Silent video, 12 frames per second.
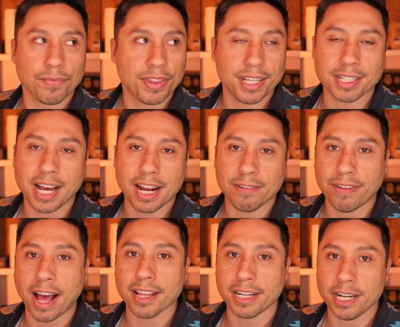this kind of
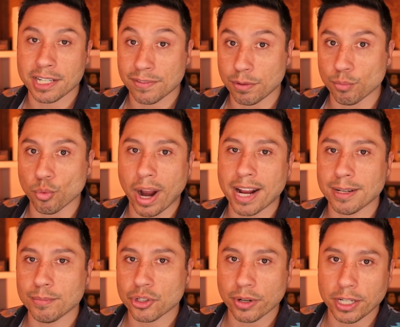validation from
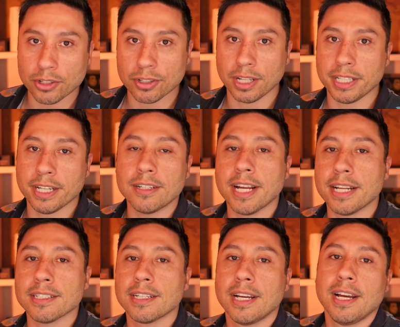random strangers on the internet.